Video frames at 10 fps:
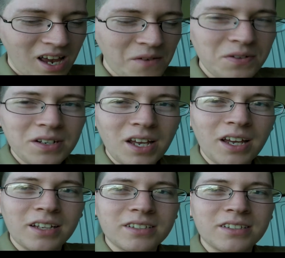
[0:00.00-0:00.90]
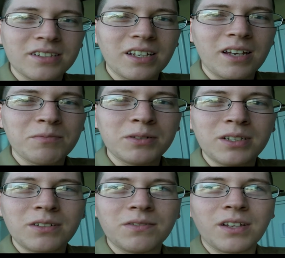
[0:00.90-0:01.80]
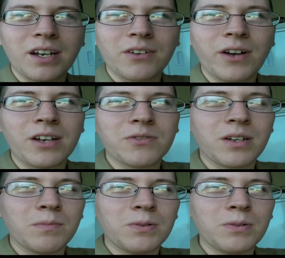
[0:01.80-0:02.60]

every day I still can't believe that I graduated